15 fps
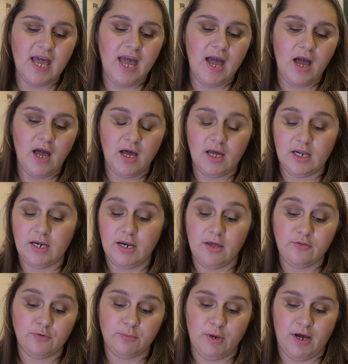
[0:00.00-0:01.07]

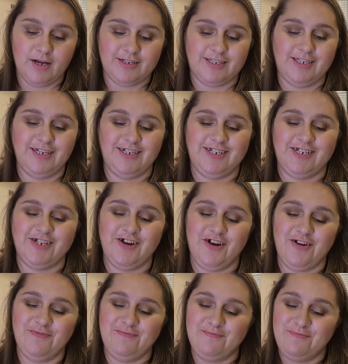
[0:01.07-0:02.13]
Another
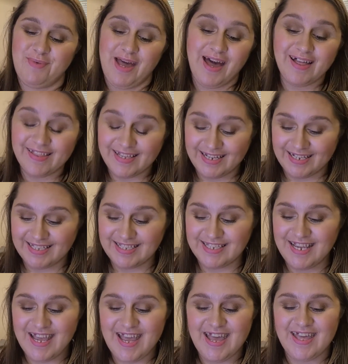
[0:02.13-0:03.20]
BoxyCharm palette.
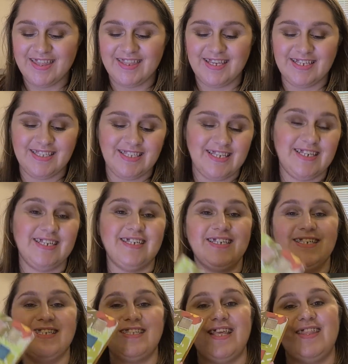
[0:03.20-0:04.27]
This
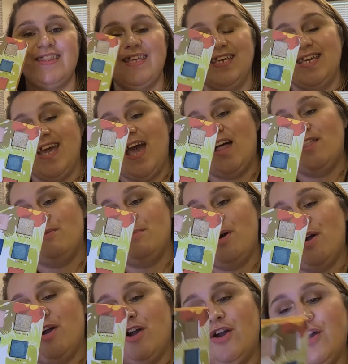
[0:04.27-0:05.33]
is the
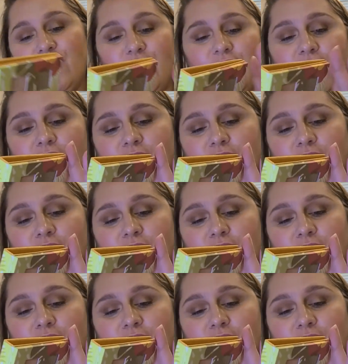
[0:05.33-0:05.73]
Alamar